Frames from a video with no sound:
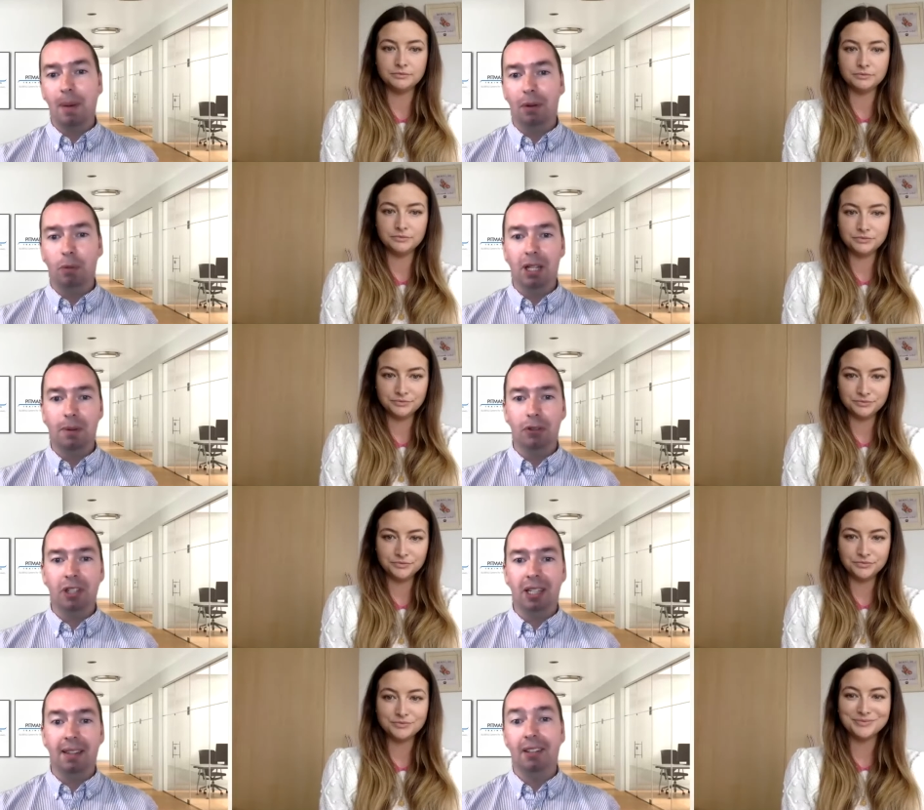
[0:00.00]
Speaker 1: on William
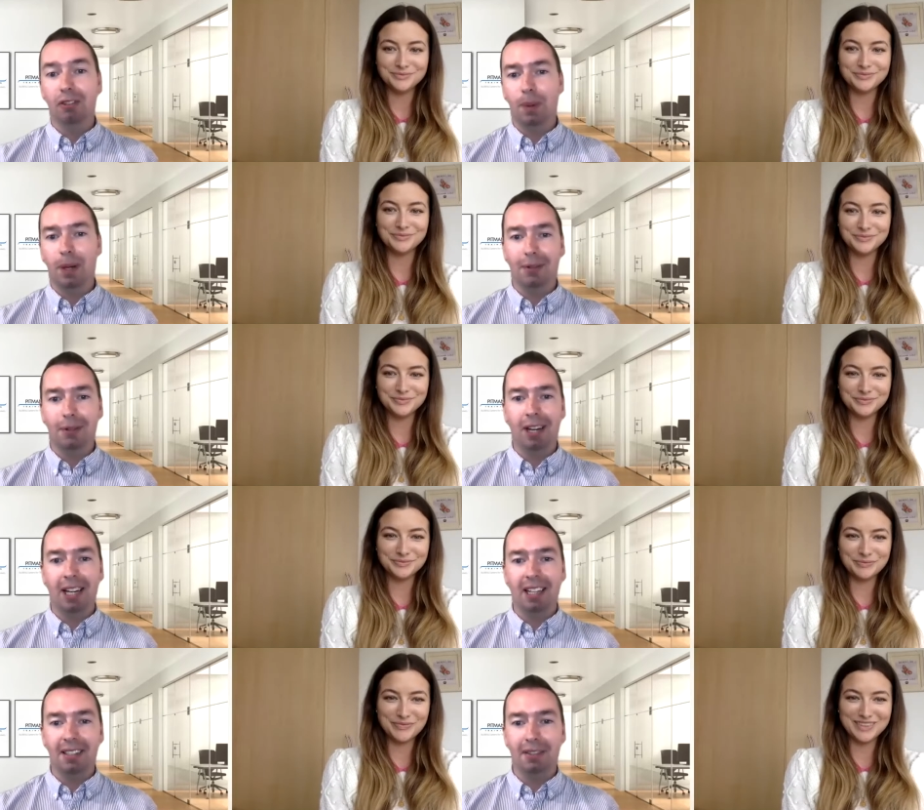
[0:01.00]
Street, Cathedral Place will
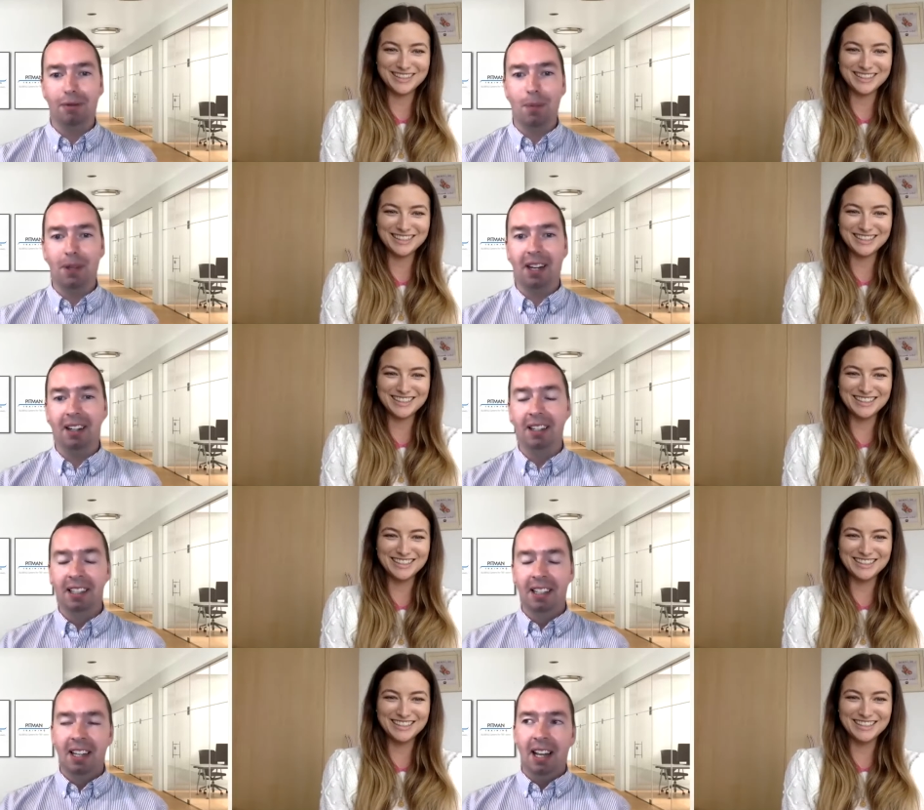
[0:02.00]
recognize us from up there.
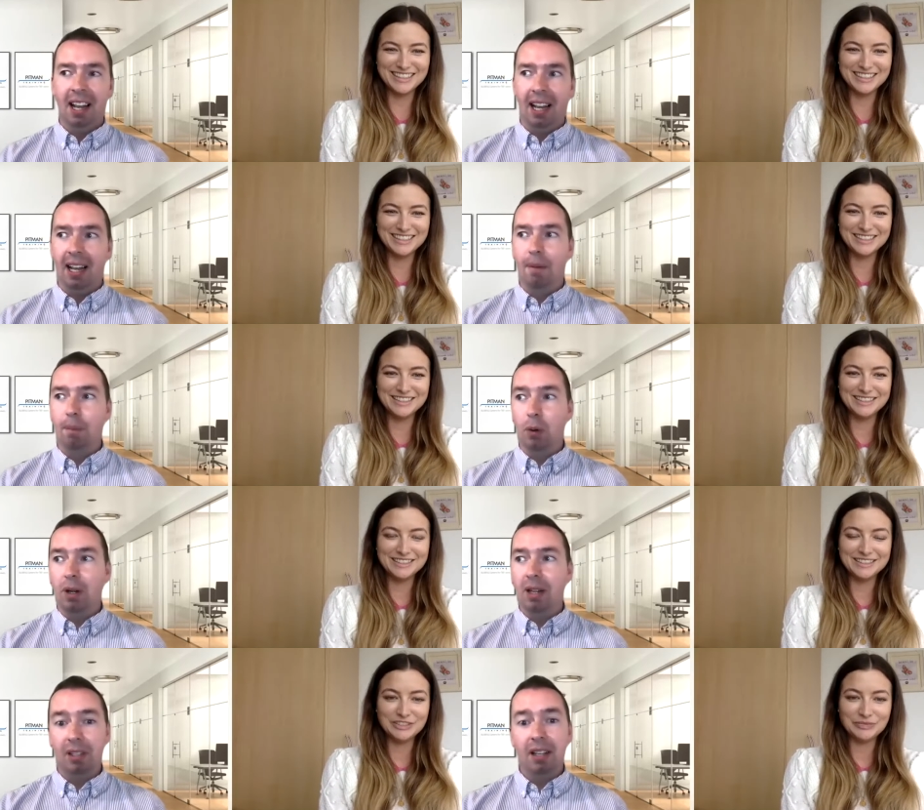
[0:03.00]
Um, but we
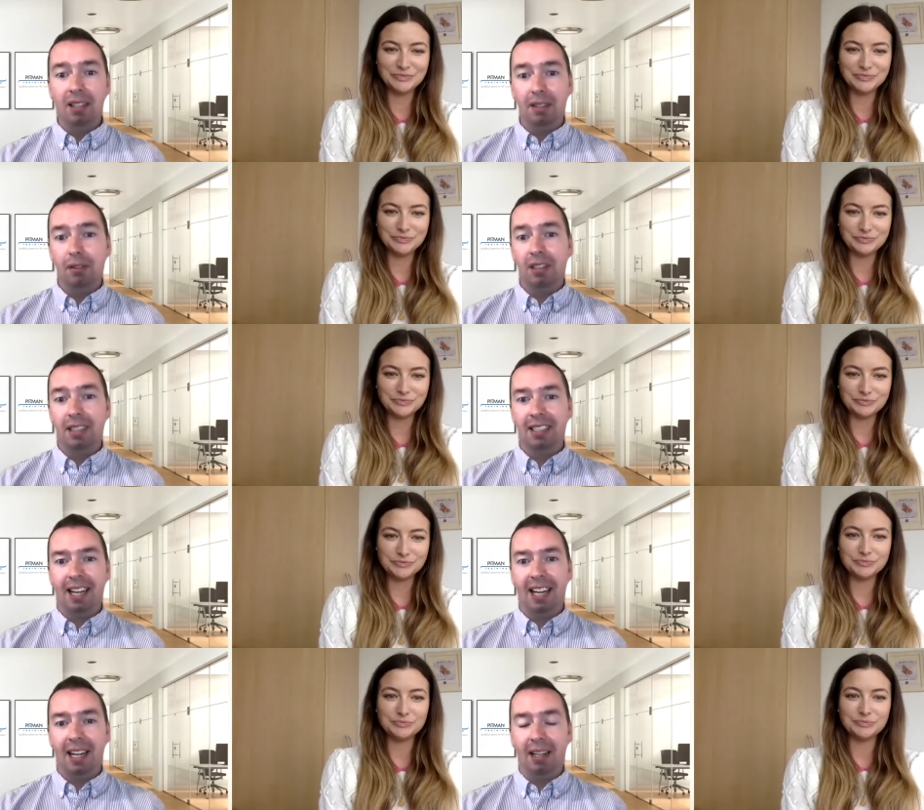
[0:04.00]
have a lot of different
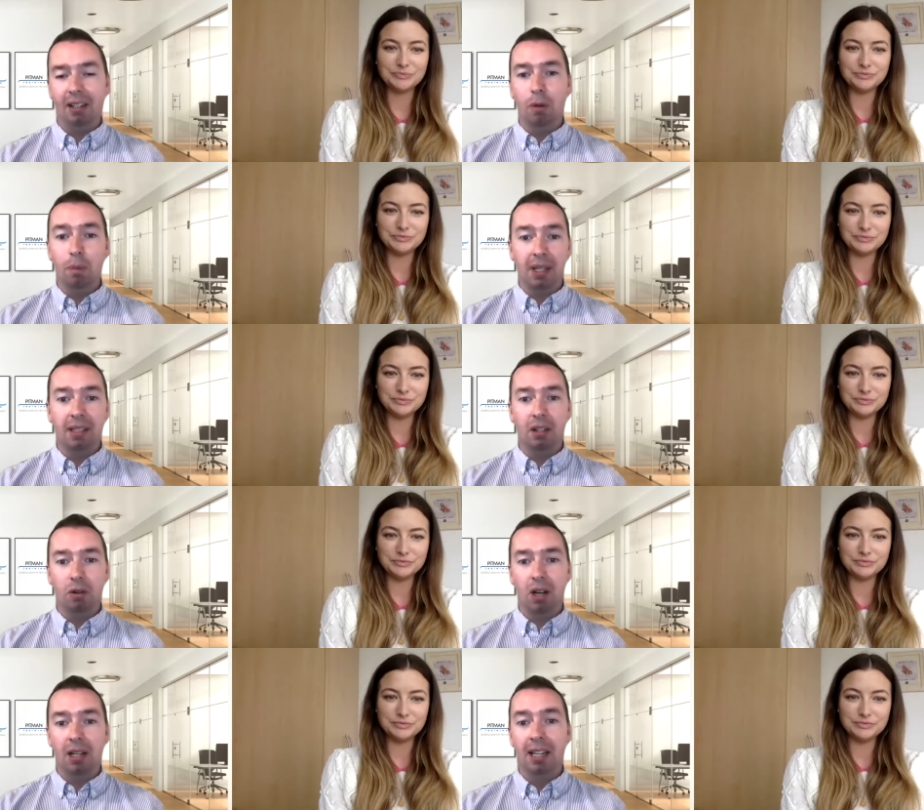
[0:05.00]
uh, companies that go
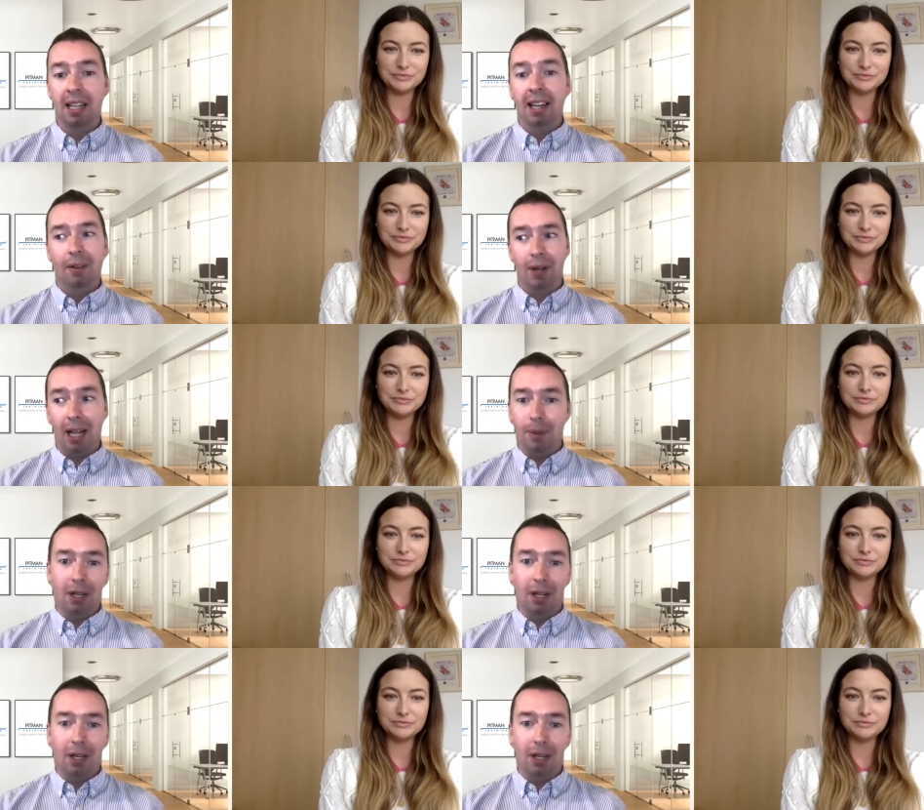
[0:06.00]
on. We help a lot of